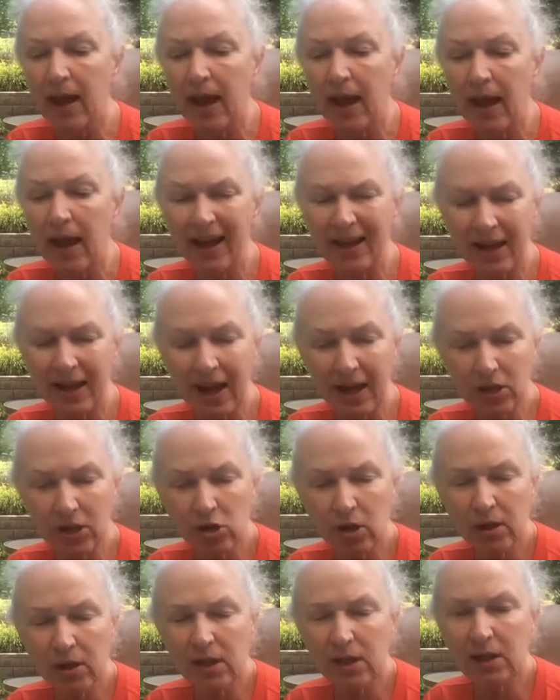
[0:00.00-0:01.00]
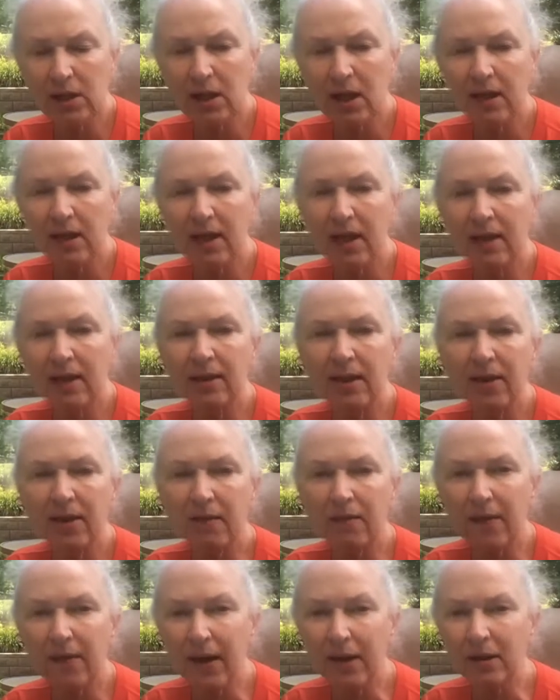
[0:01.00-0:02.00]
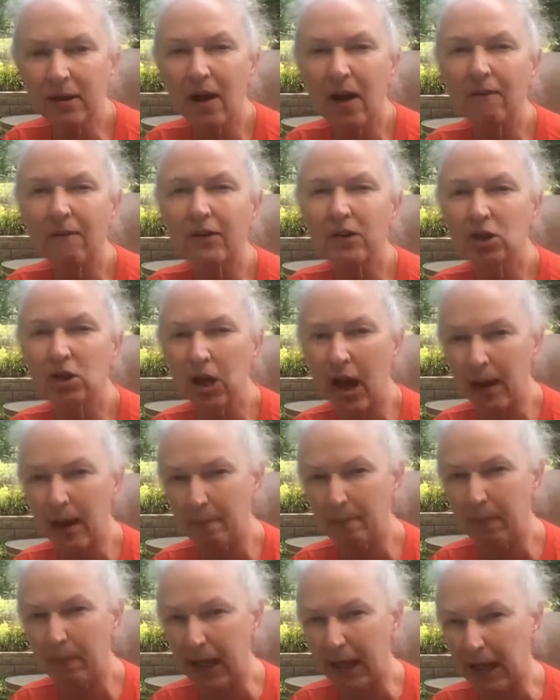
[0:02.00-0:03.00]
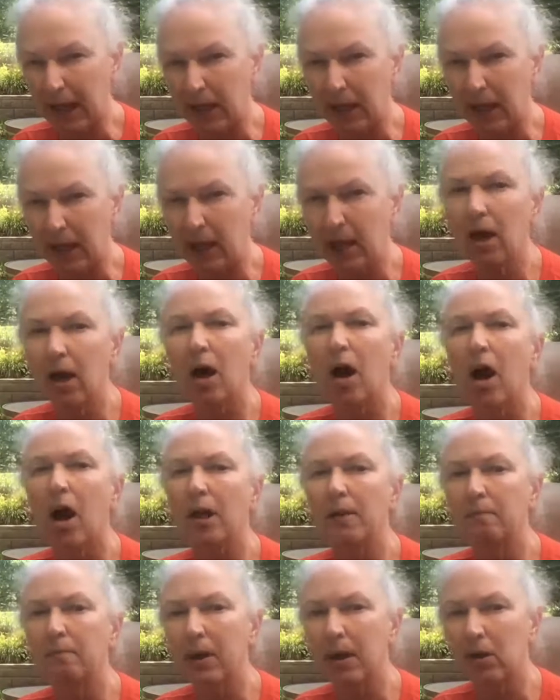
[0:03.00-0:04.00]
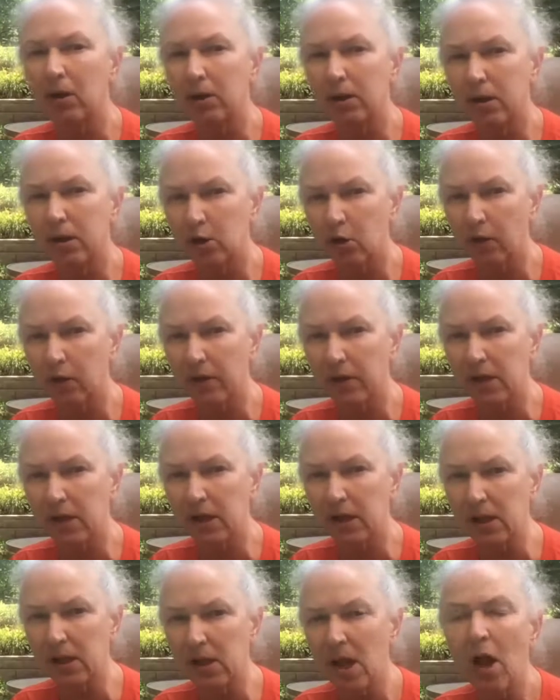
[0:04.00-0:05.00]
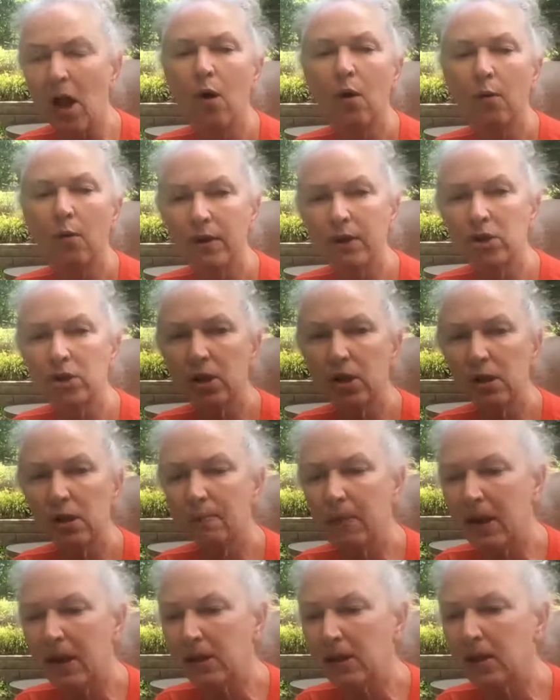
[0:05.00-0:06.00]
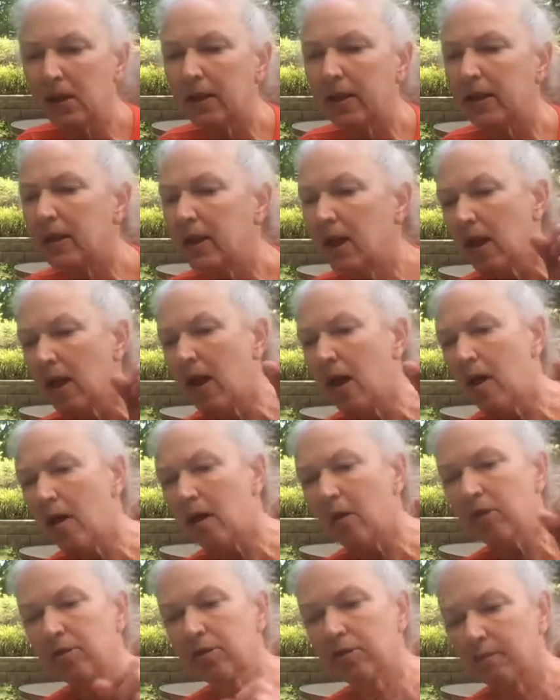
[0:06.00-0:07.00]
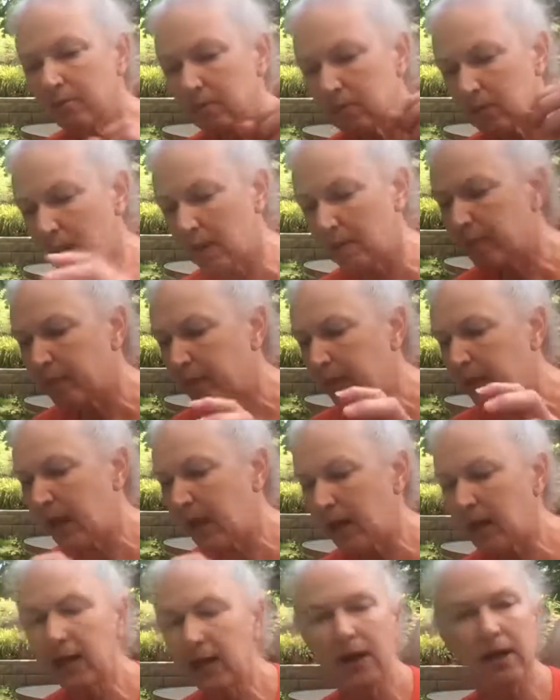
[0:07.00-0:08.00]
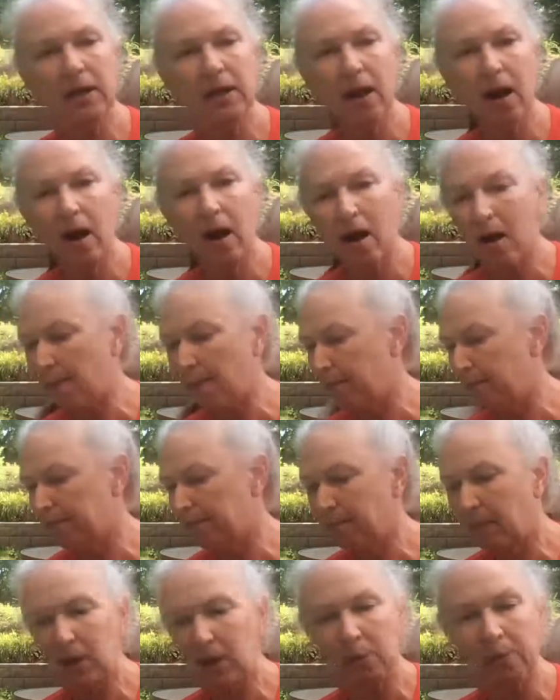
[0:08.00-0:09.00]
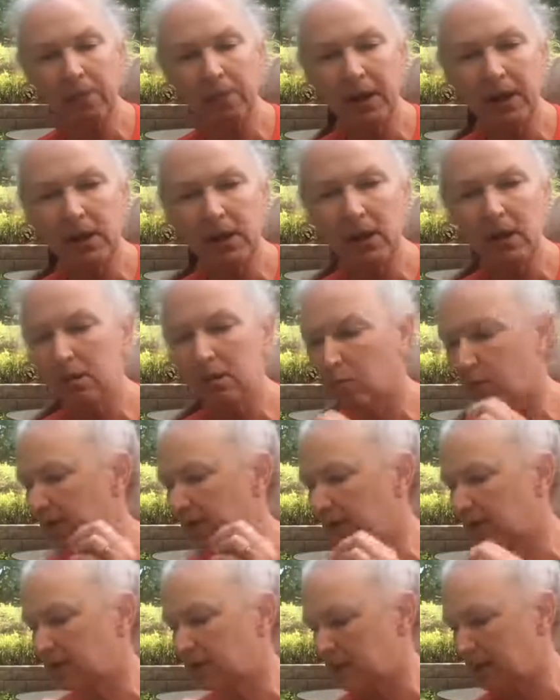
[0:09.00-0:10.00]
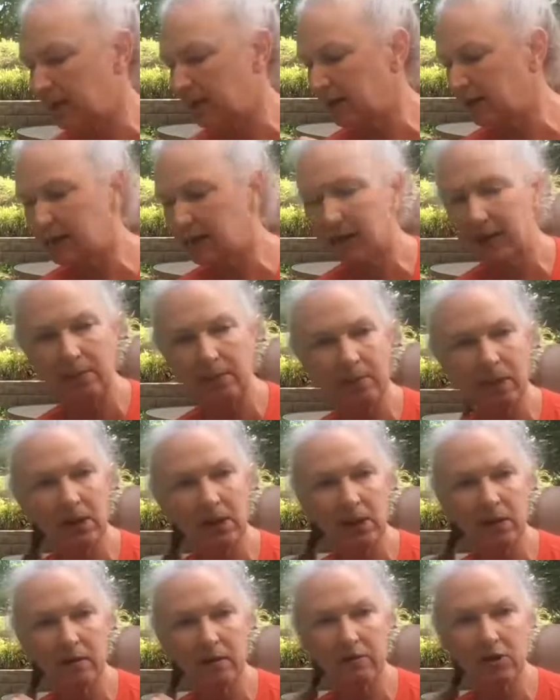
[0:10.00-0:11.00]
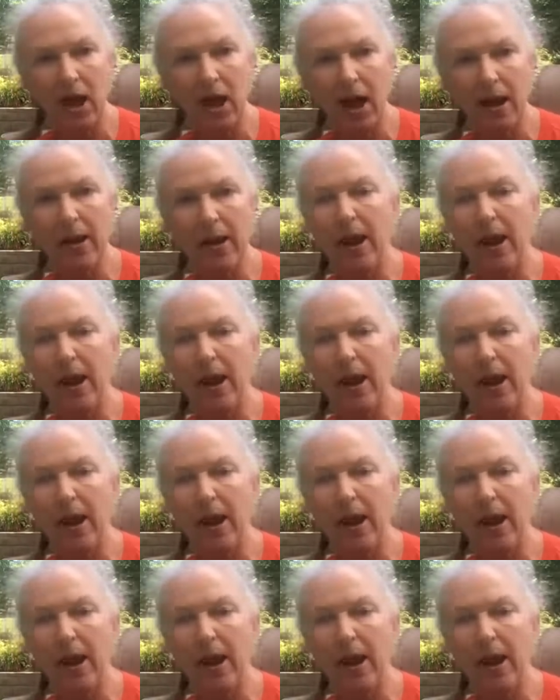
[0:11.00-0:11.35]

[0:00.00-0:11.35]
and I actually studied the effect of shot peening on metal surfaces, which is basically hitting metal pieces with tiny, tiny pieces of shot.